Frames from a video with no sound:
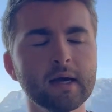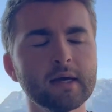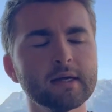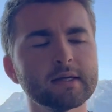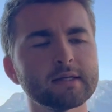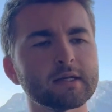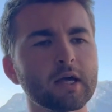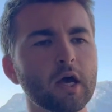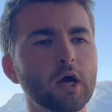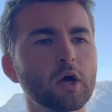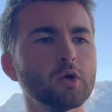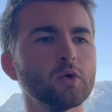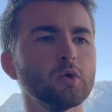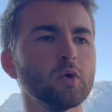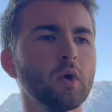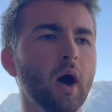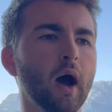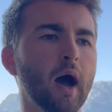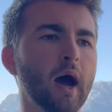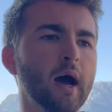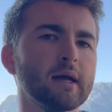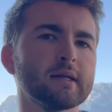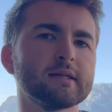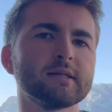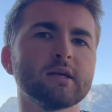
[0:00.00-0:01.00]
So
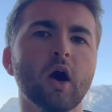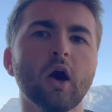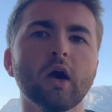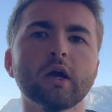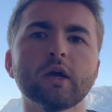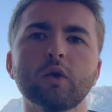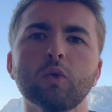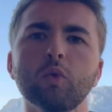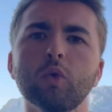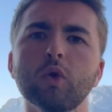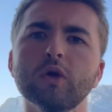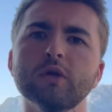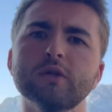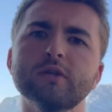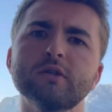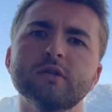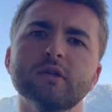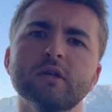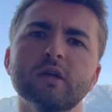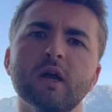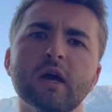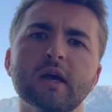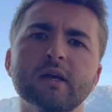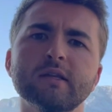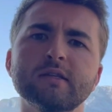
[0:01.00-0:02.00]
Tiger Woods,
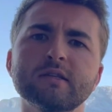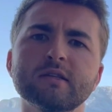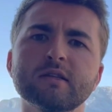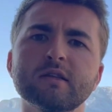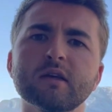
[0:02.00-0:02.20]
it's